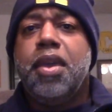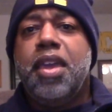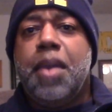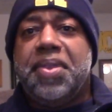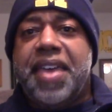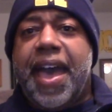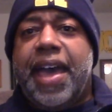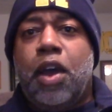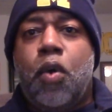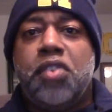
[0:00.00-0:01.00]
And with
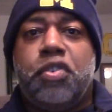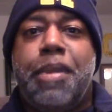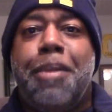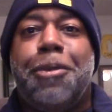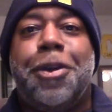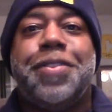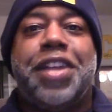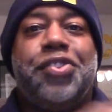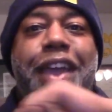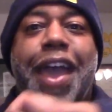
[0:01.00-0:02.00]
that, always remember
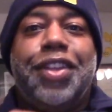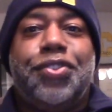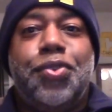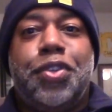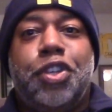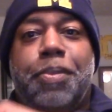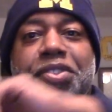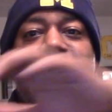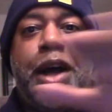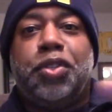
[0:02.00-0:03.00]
that your attitude
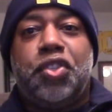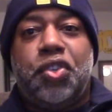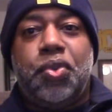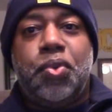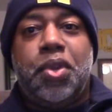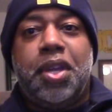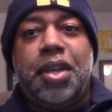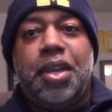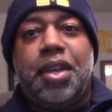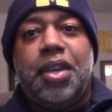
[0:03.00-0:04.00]
determines your altitude.
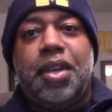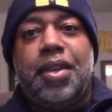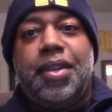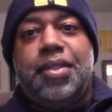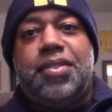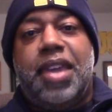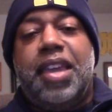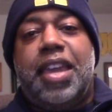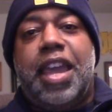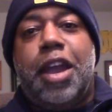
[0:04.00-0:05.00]

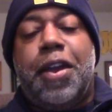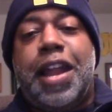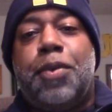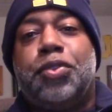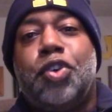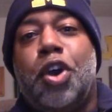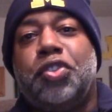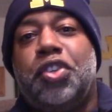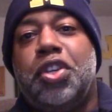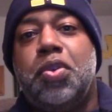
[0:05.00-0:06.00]
Take care, and I will talk
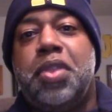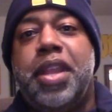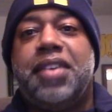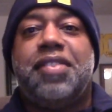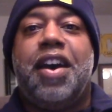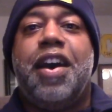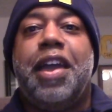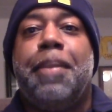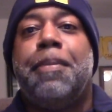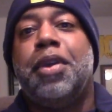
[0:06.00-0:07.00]
to you the next
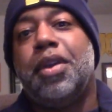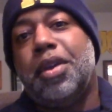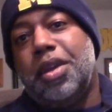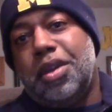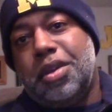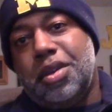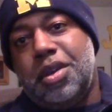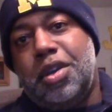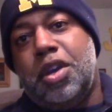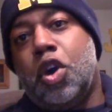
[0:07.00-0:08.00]
time.
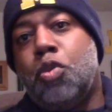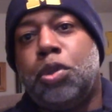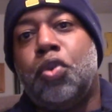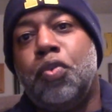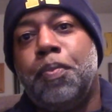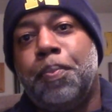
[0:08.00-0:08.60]
Go Blue.